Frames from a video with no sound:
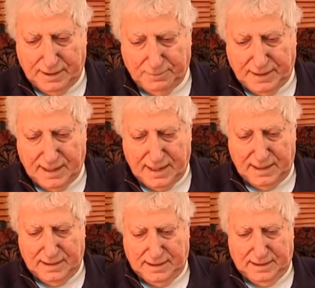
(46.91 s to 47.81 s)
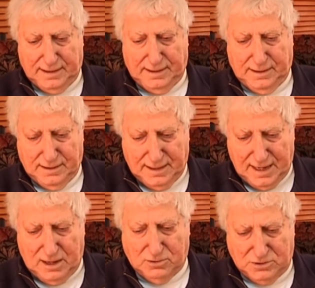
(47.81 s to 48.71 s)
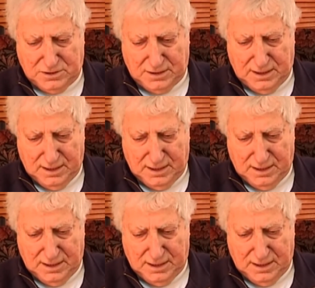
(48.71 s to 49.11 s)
and behind the house,